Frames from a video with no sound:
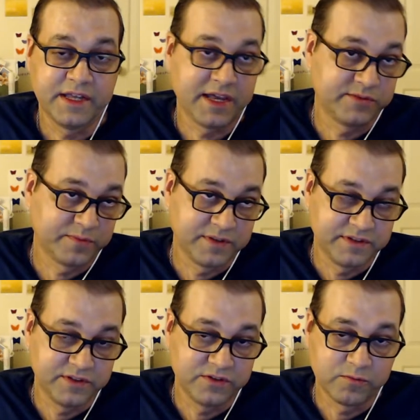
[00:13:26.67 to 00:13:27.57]
It has
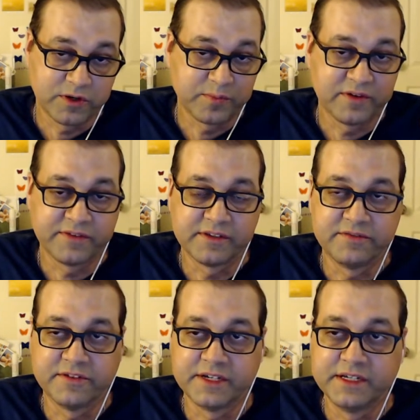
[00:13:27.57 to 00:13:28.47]
continued to work perfectly
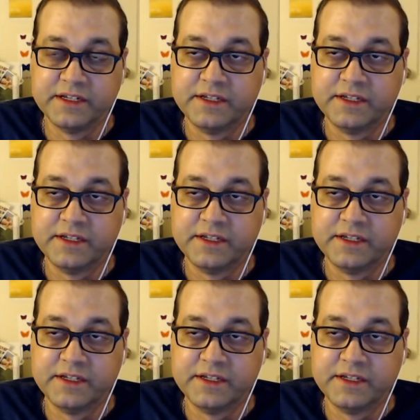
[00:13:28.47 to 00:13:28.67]
fine.